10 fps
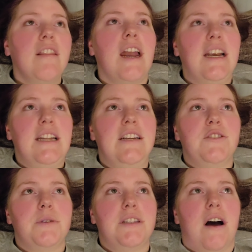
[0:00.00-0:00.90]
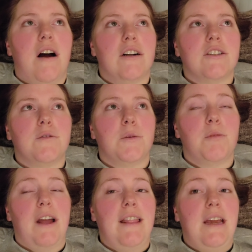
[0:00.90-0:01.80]
then I needed to read The arc for
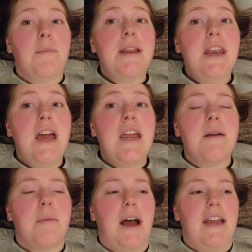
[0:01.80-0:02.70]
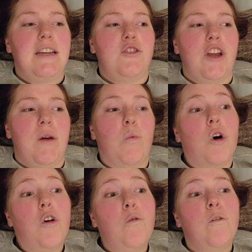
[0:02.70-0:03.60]
Bright Like Midnight by J.
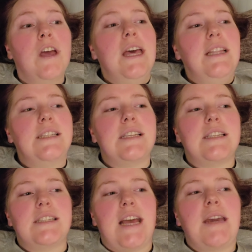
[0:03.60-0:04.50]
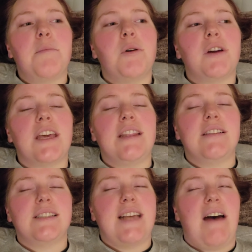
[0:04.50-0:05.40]
Wolf. This is the second book in
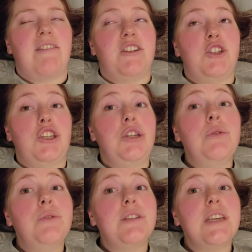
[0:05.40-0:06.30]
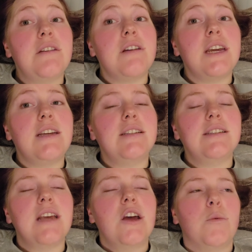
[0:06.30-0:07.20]
the Savage U
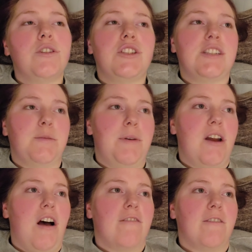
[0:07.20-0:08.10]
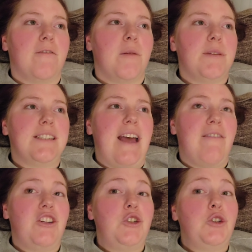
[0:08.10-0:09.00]
series, which is a spinoff from the
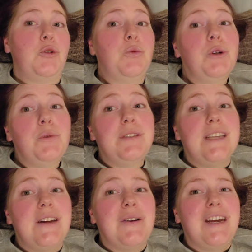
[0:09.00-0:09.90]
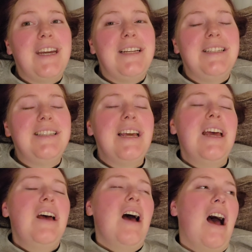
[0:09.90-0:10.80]
Savage Crew series.
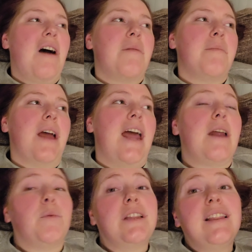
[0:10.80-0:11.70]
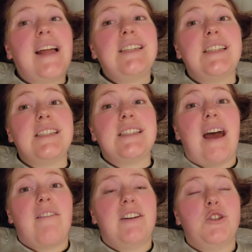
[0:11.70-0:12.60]
Um, and I really liked the
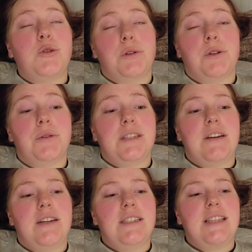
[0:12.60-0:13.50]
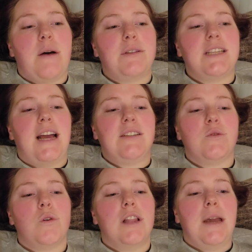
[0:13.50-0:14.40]
Savage Crew series. That was high
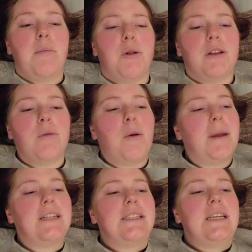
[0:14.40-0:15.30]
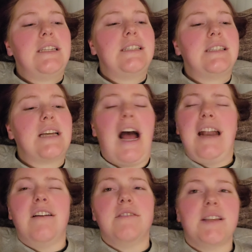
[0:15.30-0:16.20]
school like bully romances.
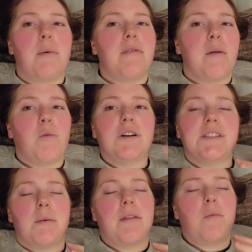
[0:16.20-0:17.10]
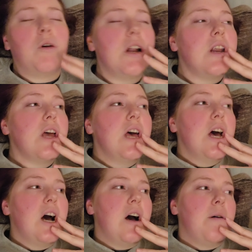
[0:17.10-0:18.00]
Kind of, some of them were, some of them weren't.
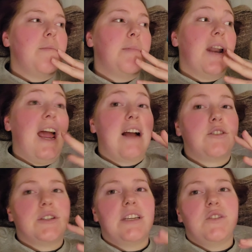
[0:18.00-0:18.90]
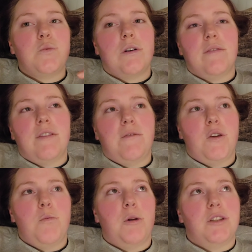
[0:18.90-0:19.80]
Um, but I actually, it's one of the
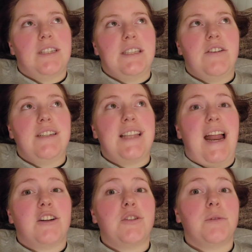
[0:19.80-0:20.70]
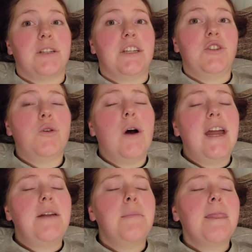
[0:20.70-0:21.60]
few bully series that I actually really
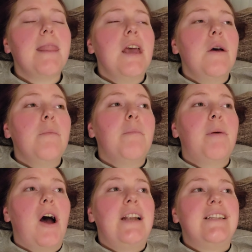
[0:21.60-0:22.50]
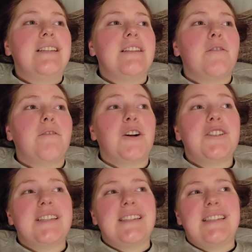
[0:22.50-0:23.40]
enjoyed. But the
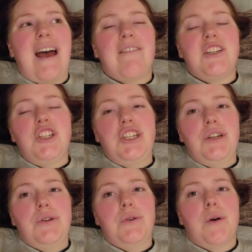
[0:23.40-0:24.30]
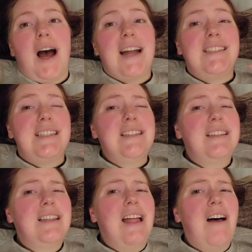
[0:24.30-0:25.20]
first Savage U, I
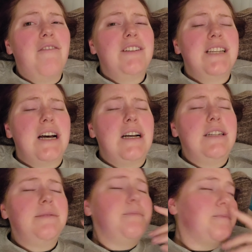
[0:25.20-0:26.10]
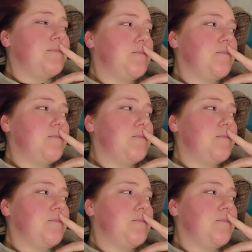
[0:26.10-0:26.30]
didn't love a ton.